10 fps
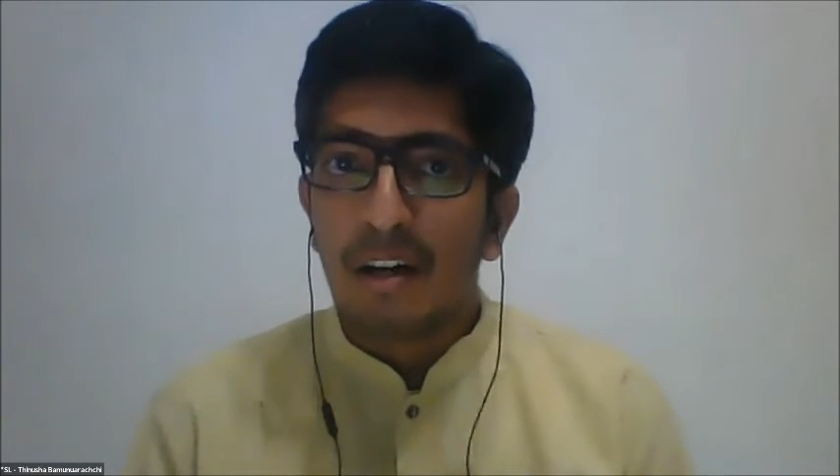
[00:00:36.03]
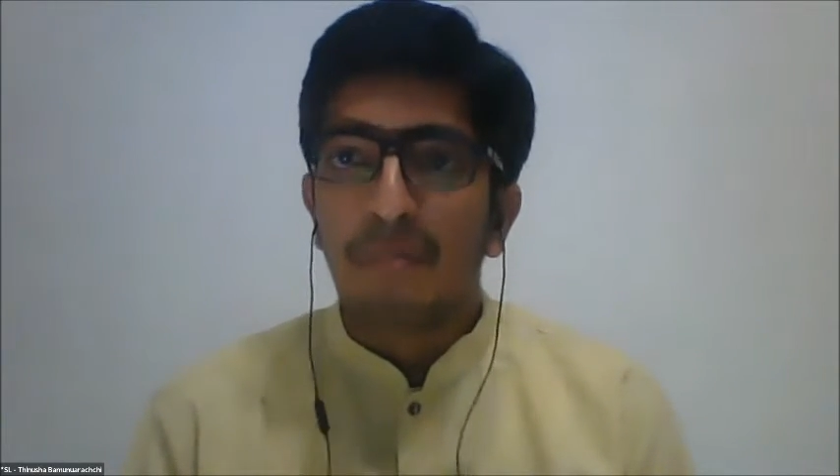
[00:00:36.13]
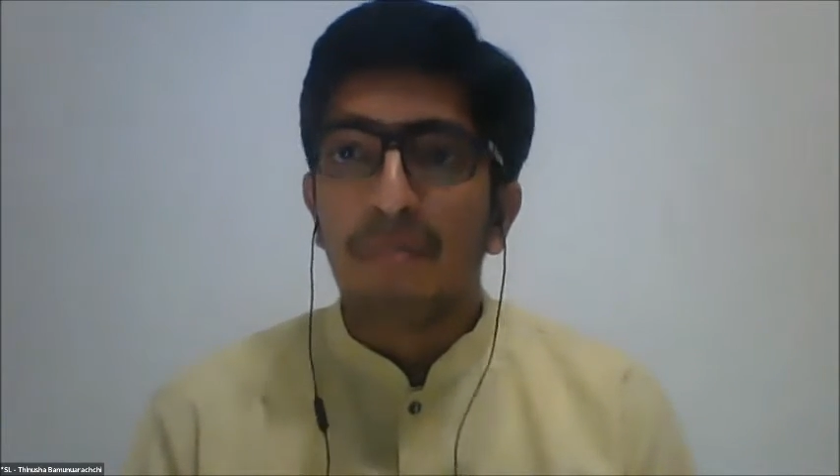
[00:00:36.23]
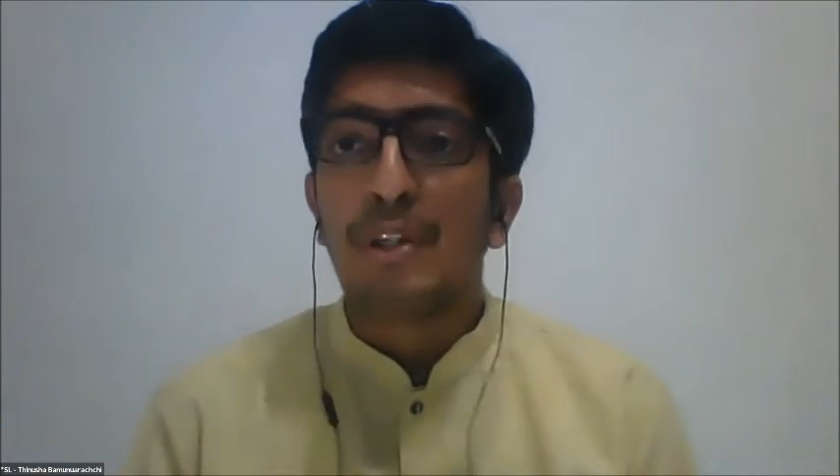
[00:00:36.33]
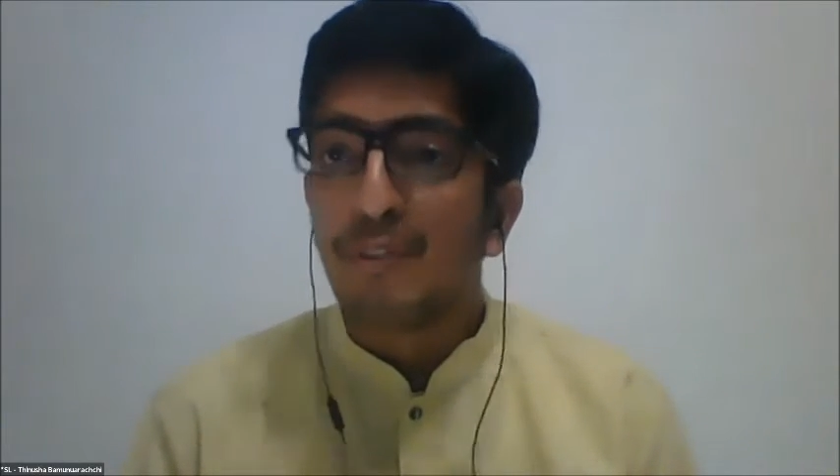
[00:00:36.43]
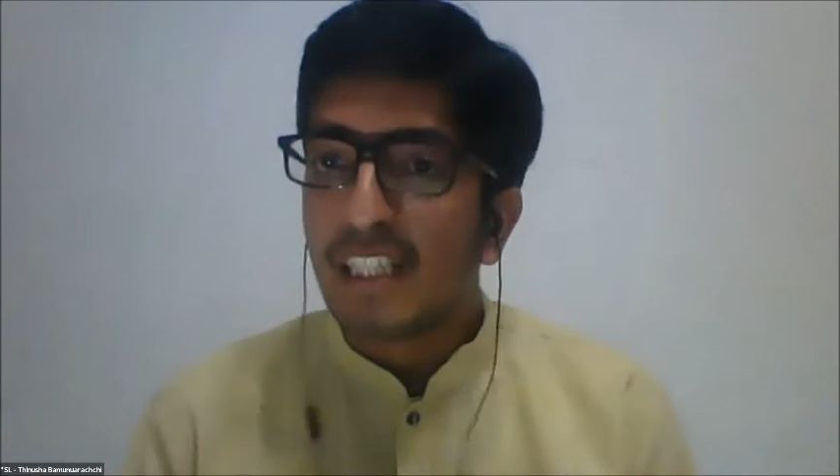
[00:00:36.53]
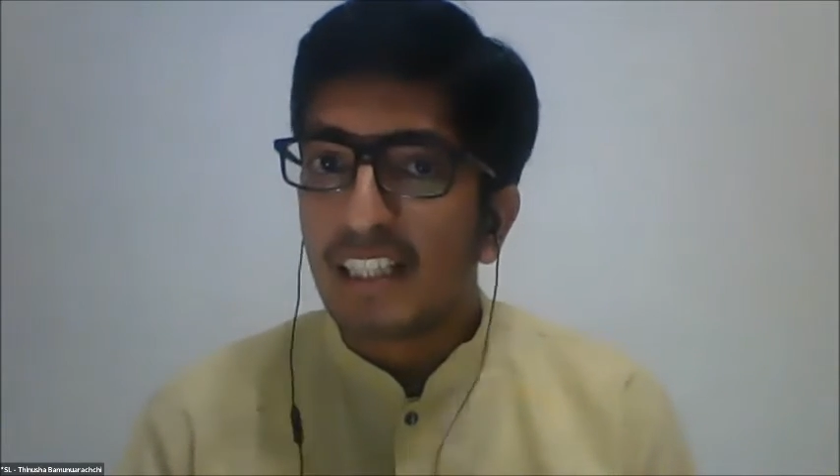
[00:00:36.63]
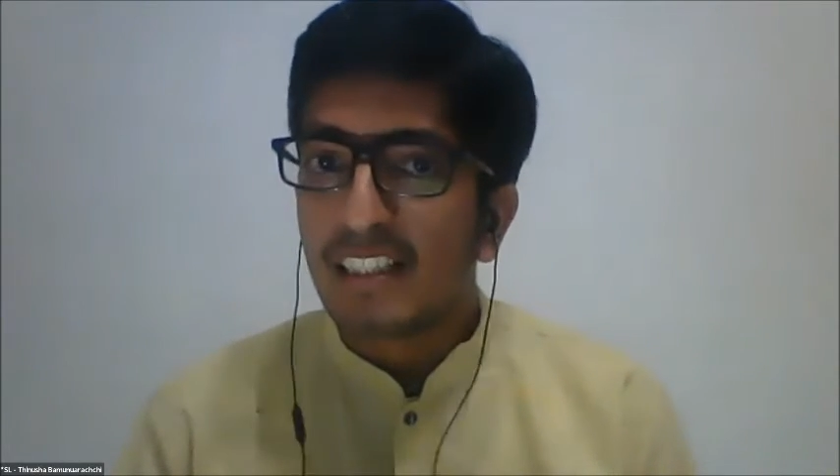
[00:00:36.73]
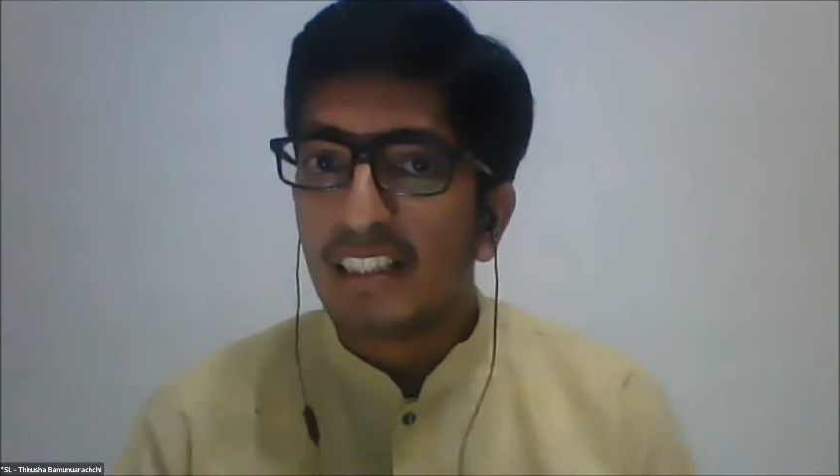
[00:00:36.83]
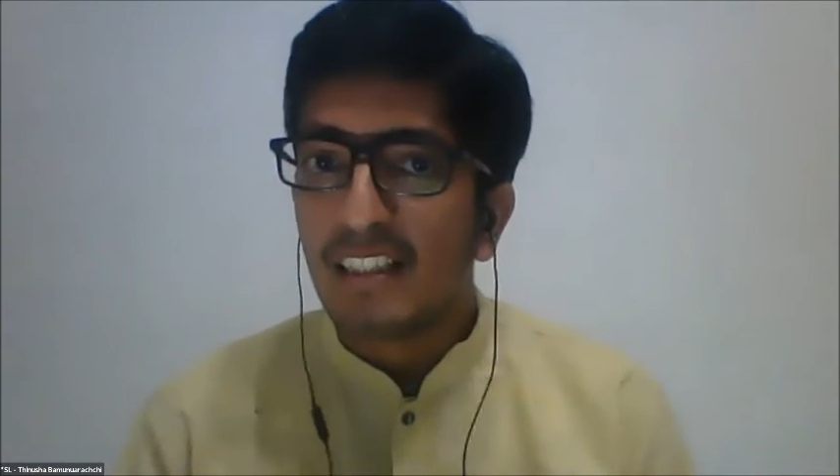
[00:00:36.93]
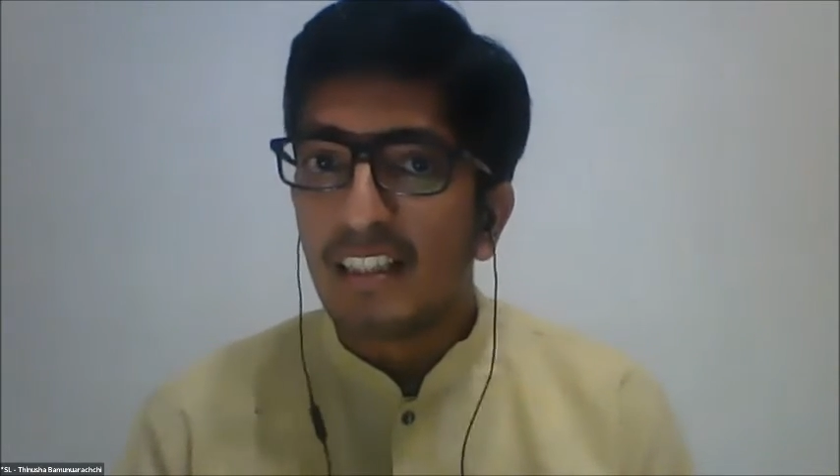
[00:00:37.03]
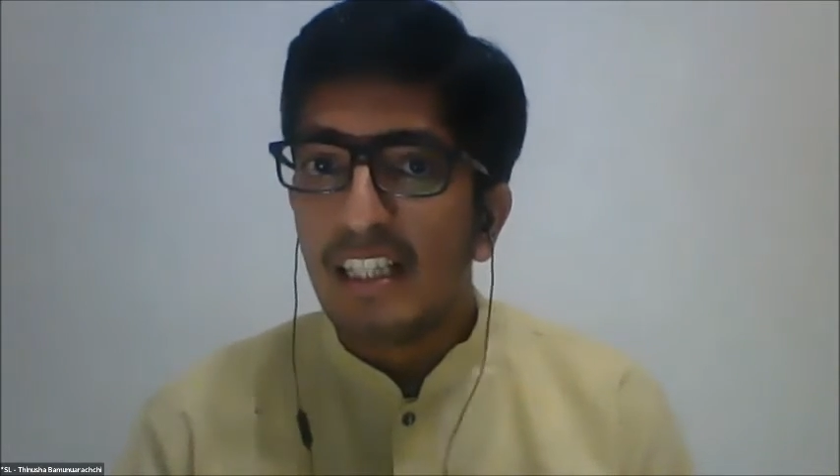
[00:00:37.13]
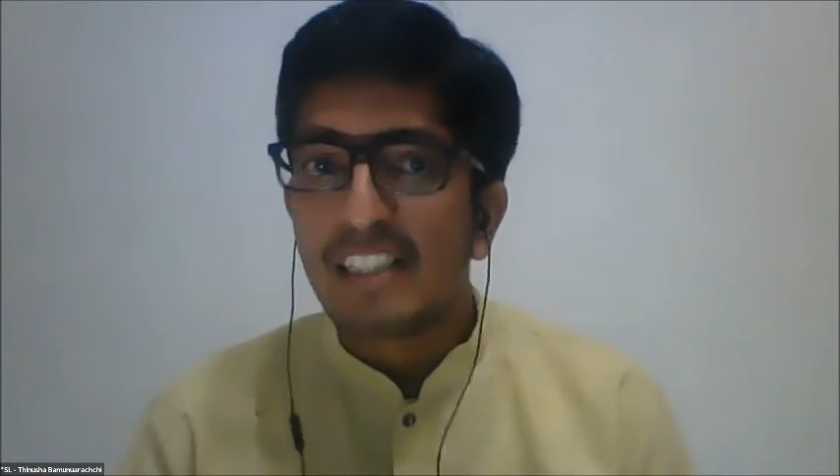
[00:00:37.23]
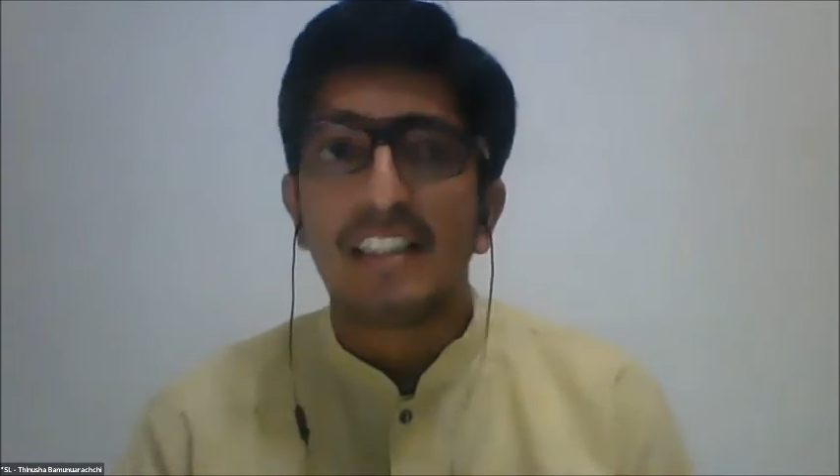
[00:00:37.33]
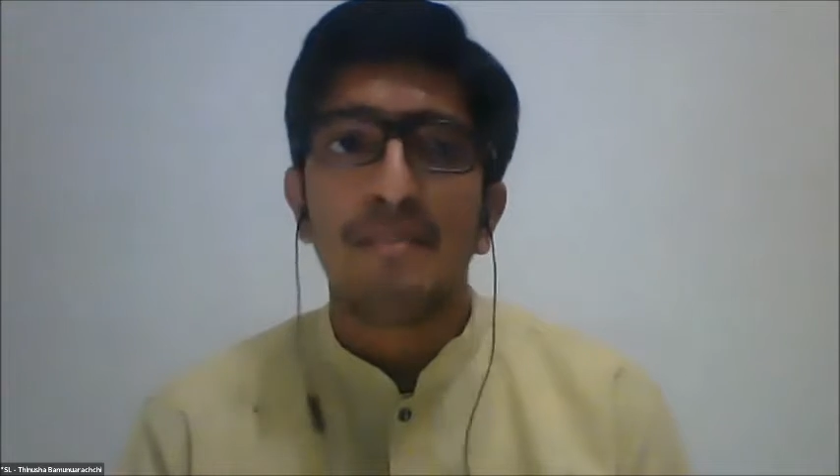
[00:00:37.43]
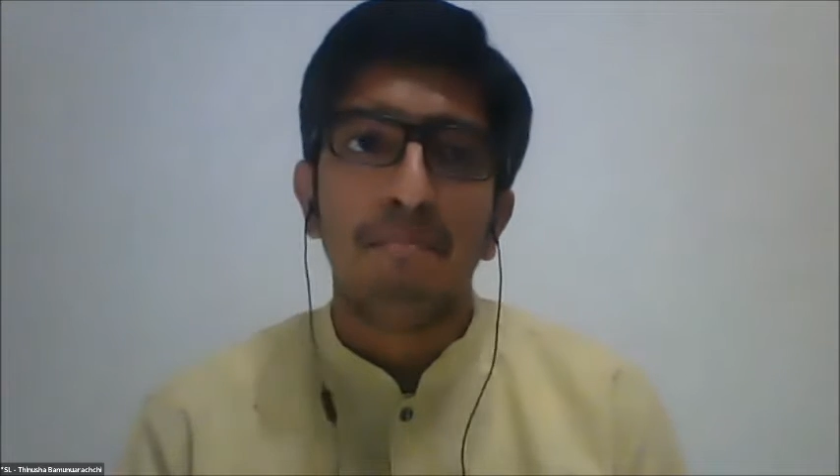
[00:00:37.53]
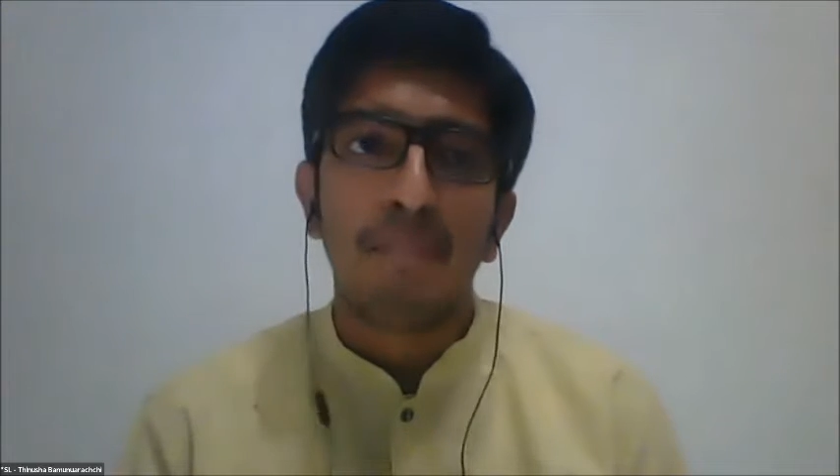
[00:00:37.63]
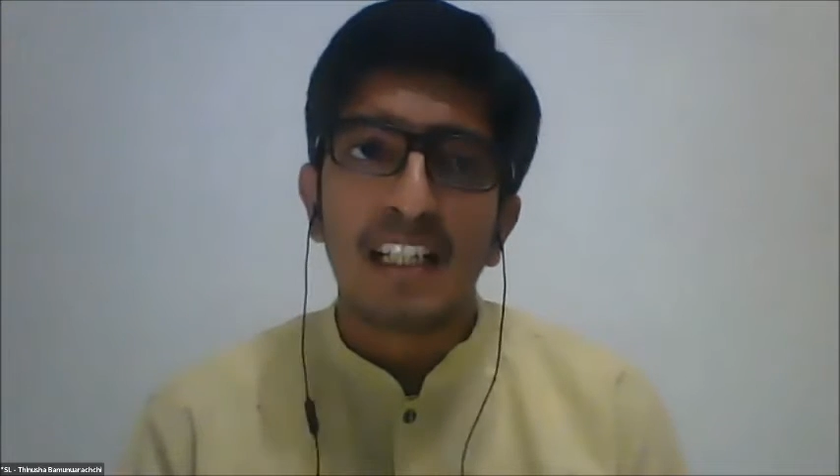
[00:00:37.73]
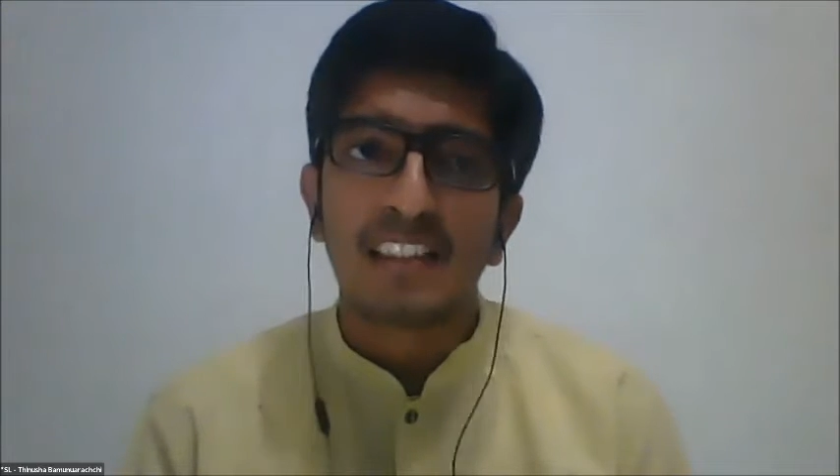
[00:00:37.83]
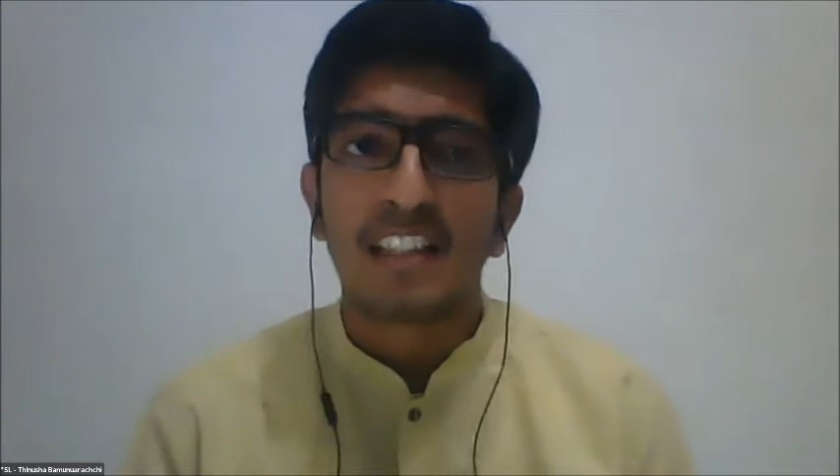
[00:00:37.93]
Music is the
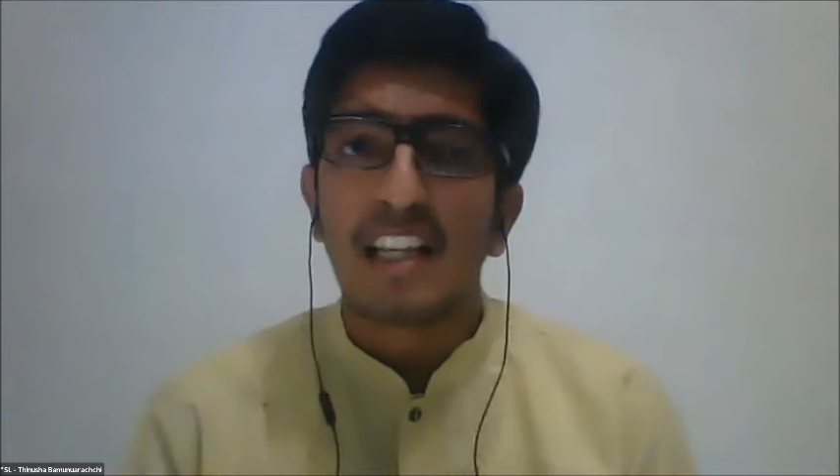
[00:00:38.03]
best